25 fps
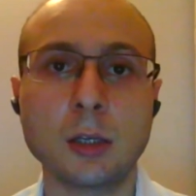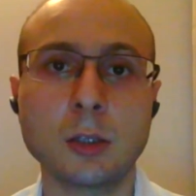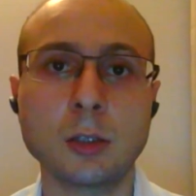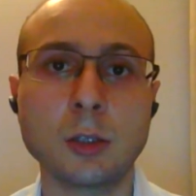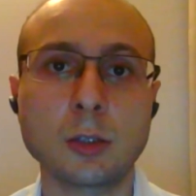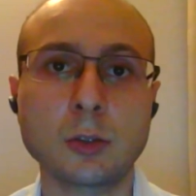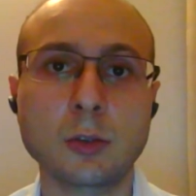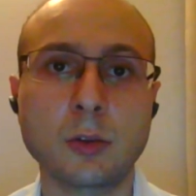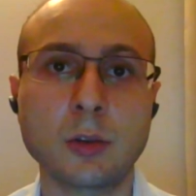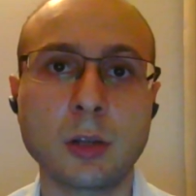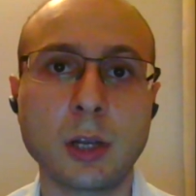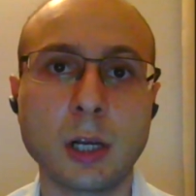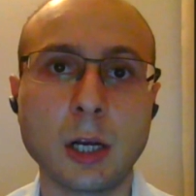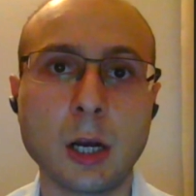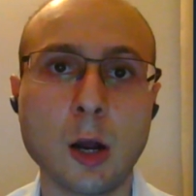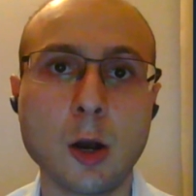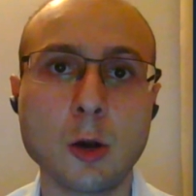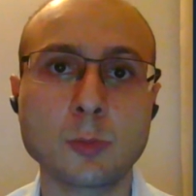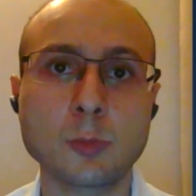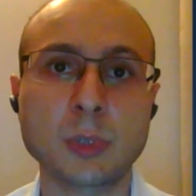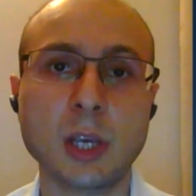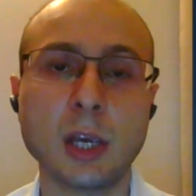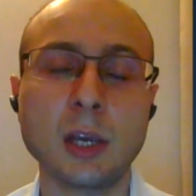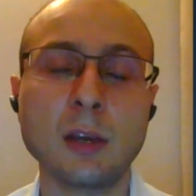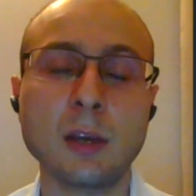you know to their
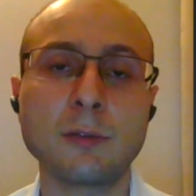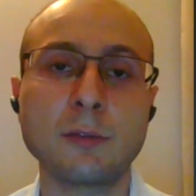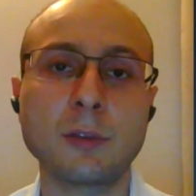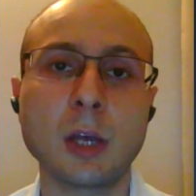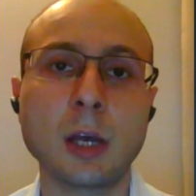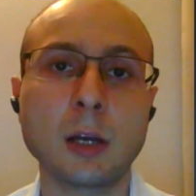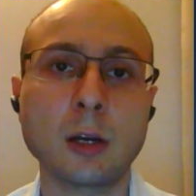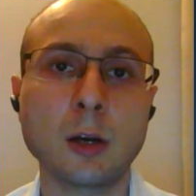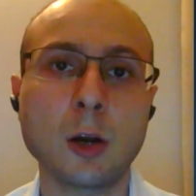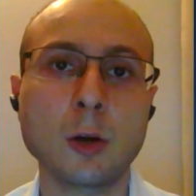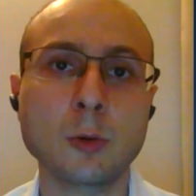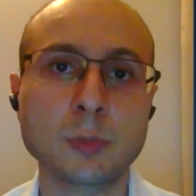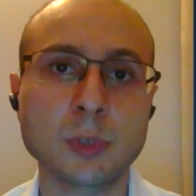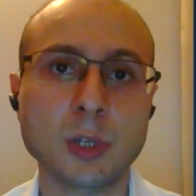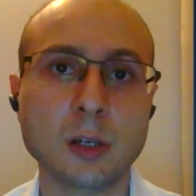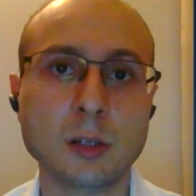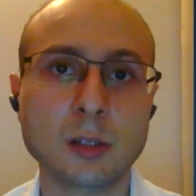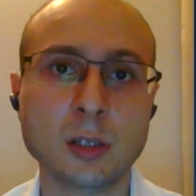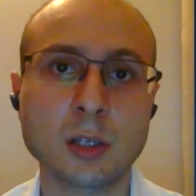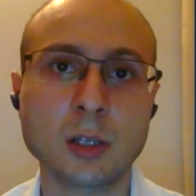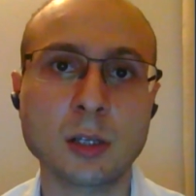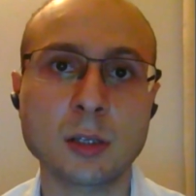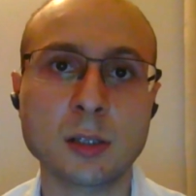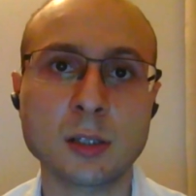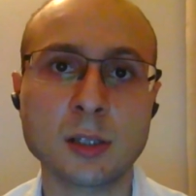homes if their homes
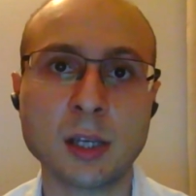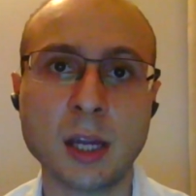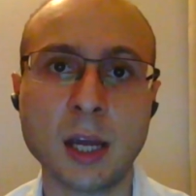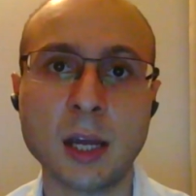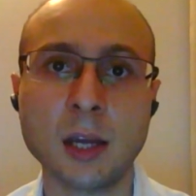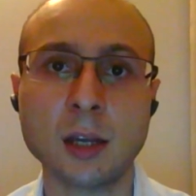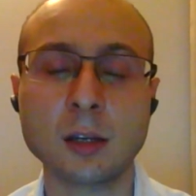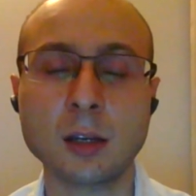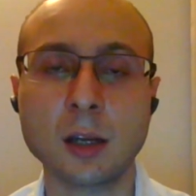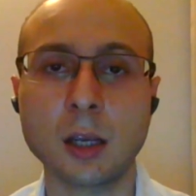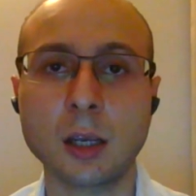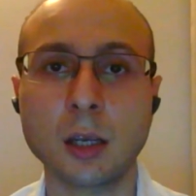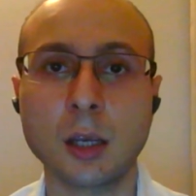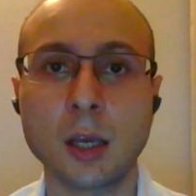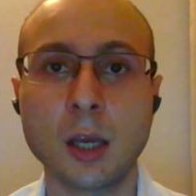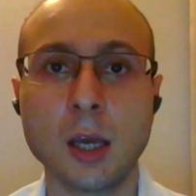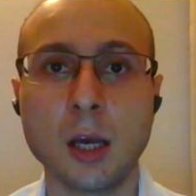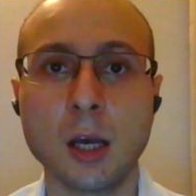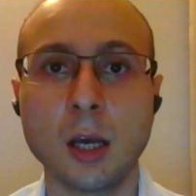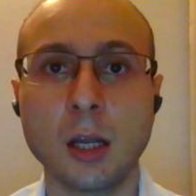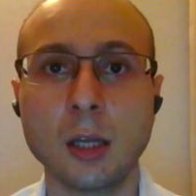are still standing.